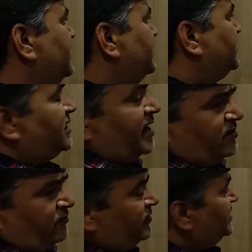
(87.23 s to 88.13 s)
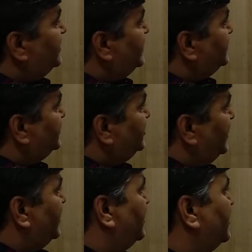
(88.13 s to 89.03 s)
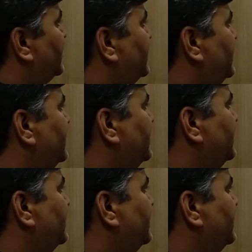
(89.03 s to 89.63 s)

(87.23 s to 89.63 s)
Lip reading: The dinoflagellates, they are